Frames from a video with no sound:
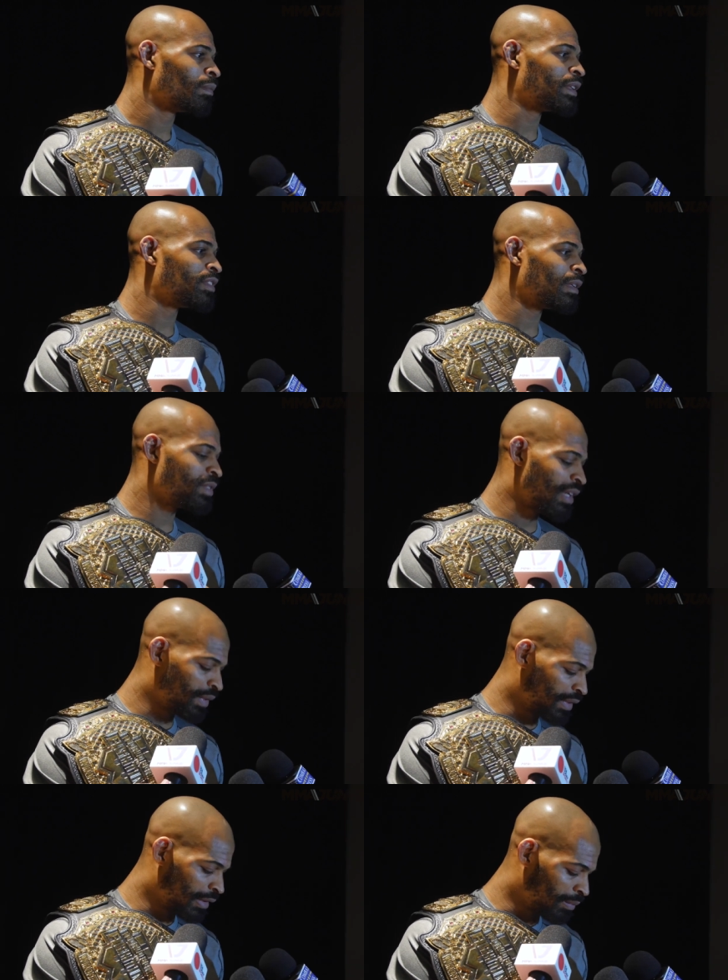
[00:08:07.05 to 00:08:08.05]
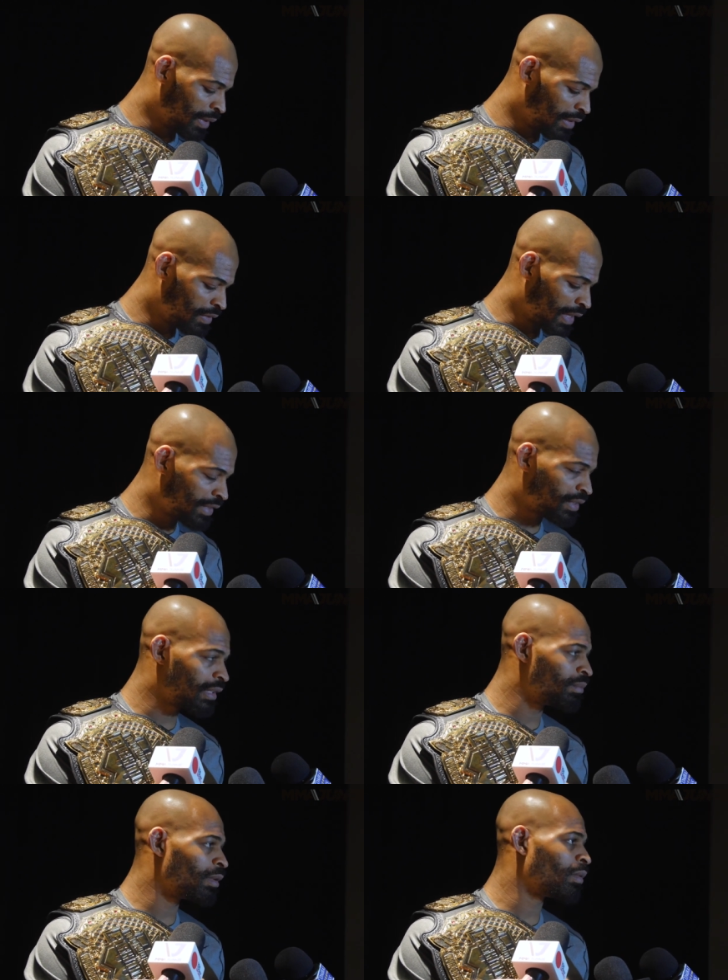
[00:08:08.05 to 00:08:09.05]
My team is everything to me. These guys are
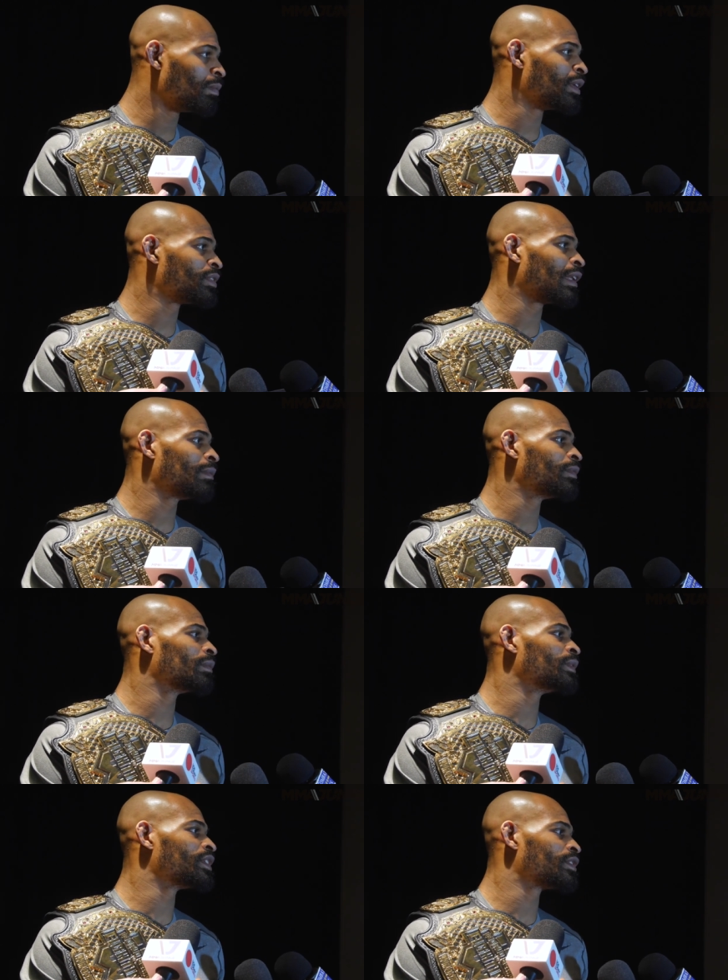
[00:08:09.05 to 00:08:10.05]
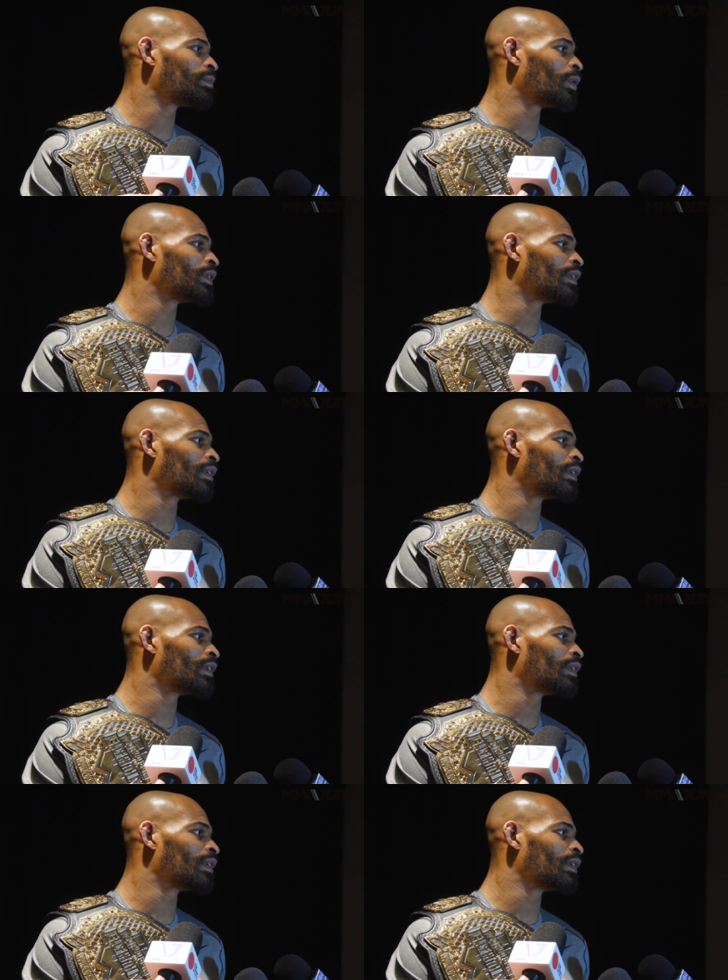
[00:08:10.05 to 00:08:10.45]
going to be with me until I'm done with this sport,